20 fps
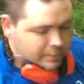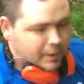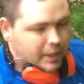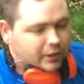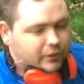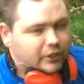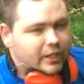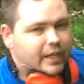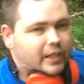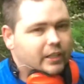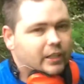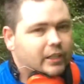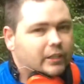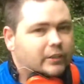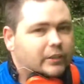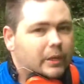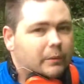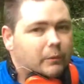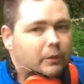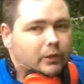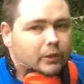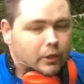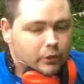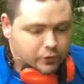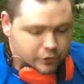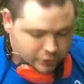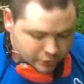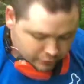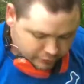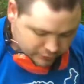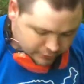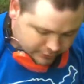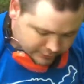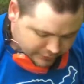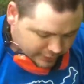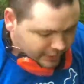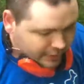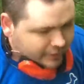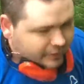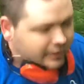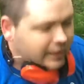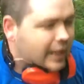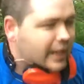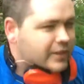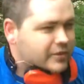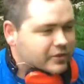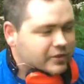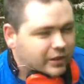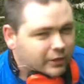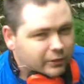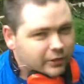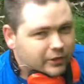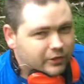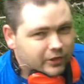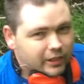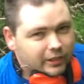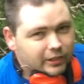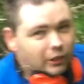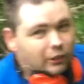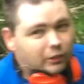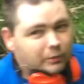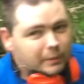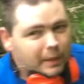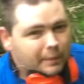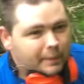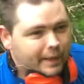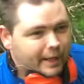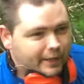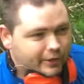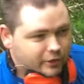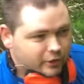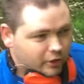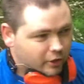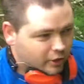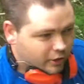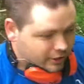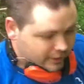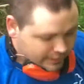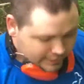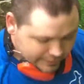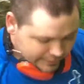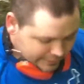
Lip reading: in Montana. Anytime I want to go shooting, I just literally just gotta go into my backyard.